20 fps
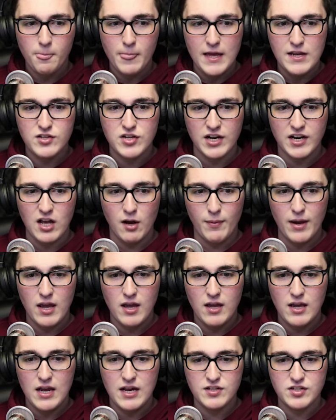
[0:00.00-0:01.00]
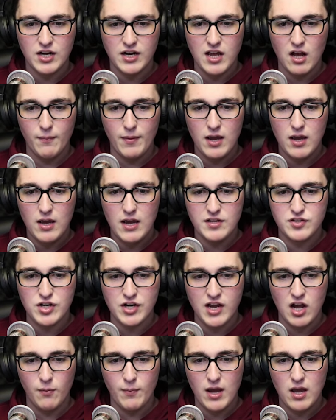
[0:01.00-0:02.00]
Oh, he's gonna kill me. He's gonna kill me. He's gonna
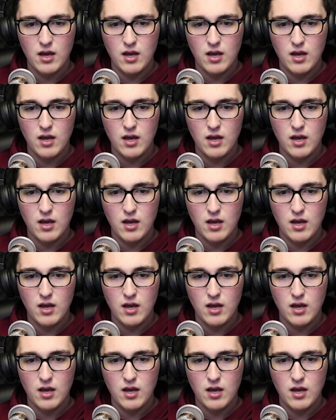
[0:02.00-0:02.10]
kill me.